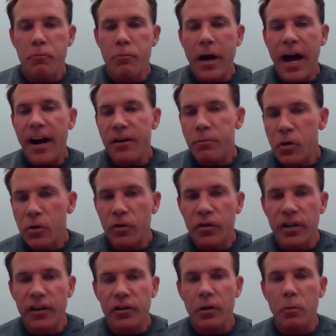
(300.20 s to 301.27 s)
bad immune
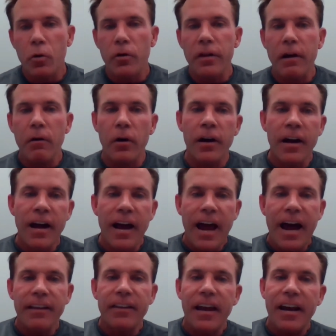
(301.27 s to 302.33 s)
system, or they were
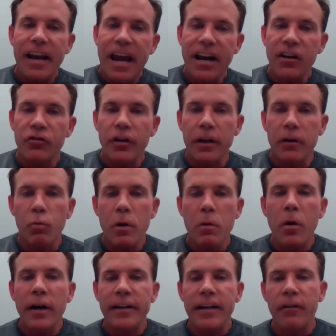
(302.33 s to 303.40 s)
at that age, we
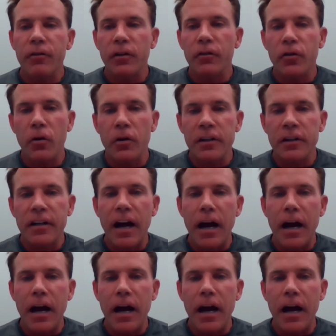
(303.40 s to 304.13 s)
wanted to have certain